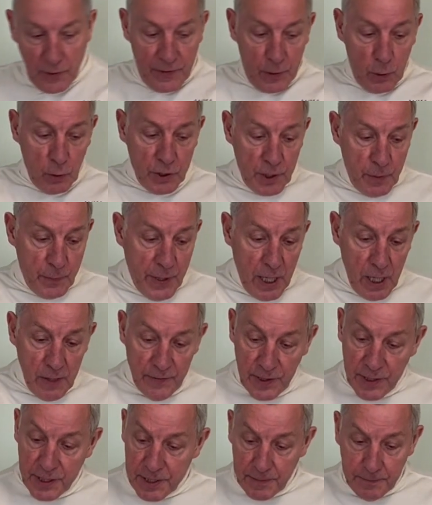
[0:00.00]
if you look at the
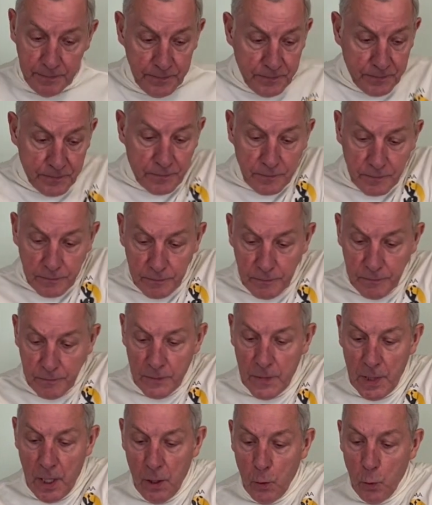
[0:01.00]
pelvis
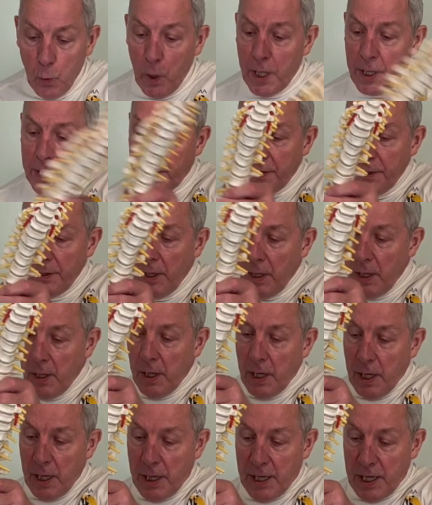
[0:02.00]
working,
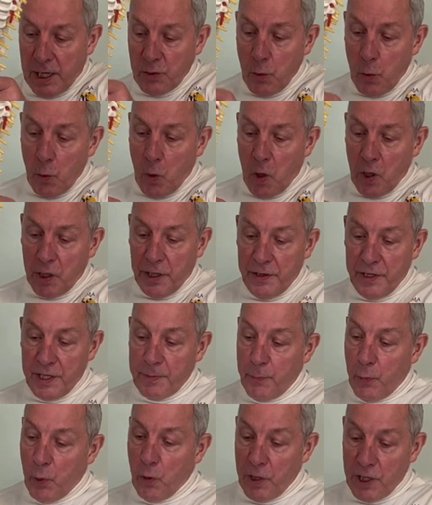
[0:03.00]
as we're walking, this
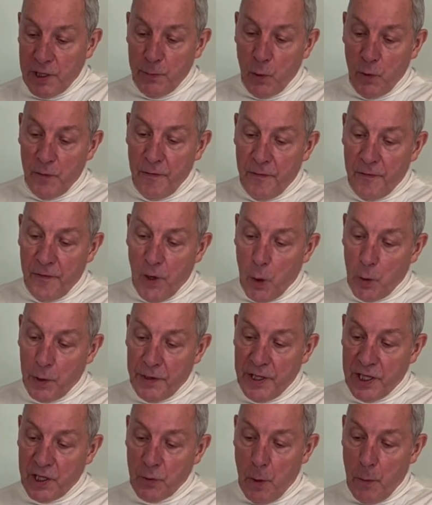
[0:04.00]
bone is moving forward and
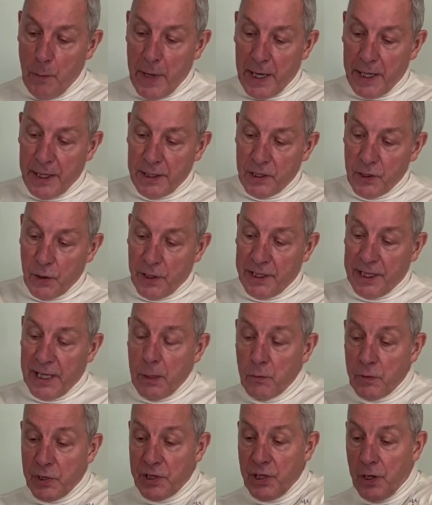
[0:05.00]
this one back in sort of
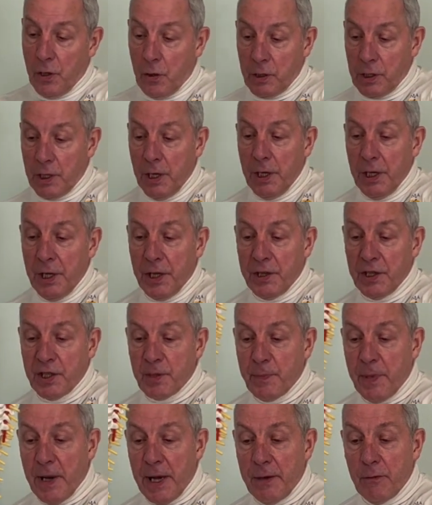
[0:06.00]
counter torque, and the
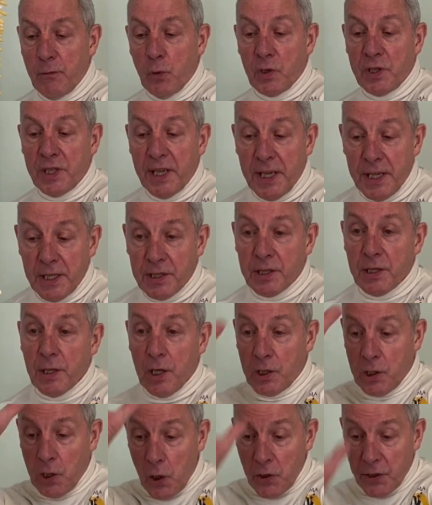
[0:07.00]
spine rotates
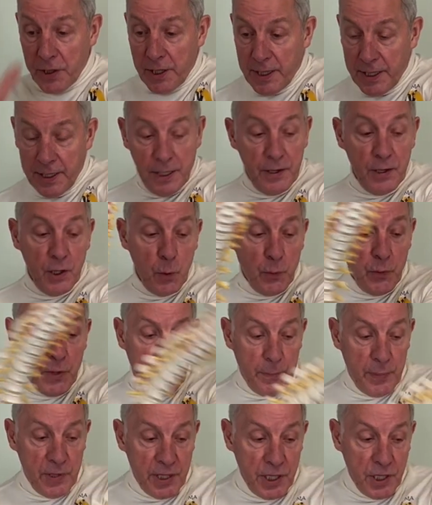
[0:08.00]
accordingly in the
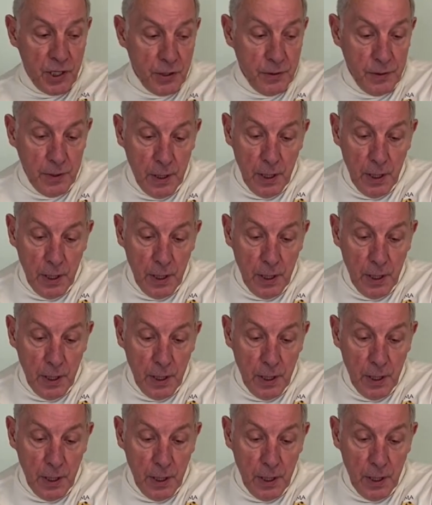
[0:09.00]
upright position.